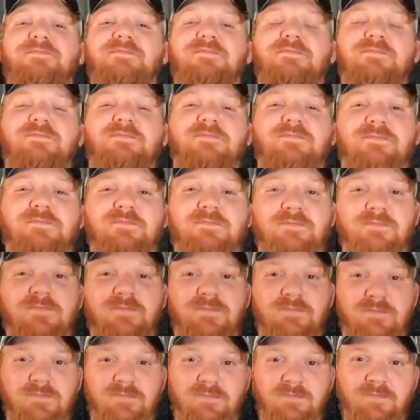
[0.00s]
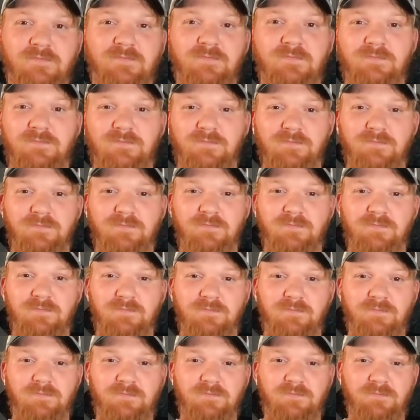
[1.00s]

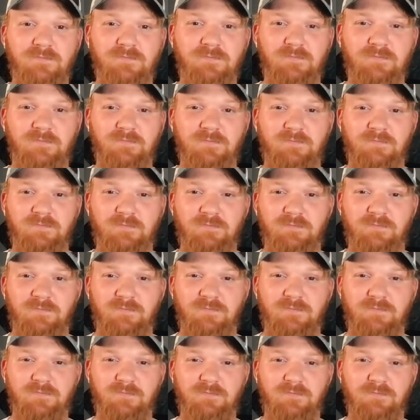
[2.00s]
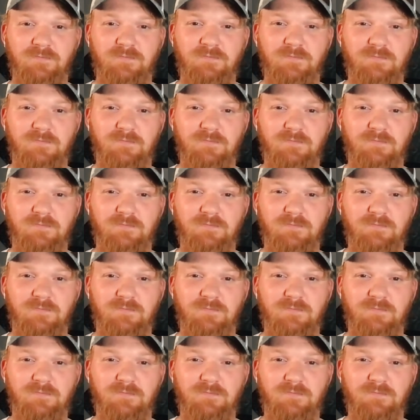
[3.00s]
(no one is talking)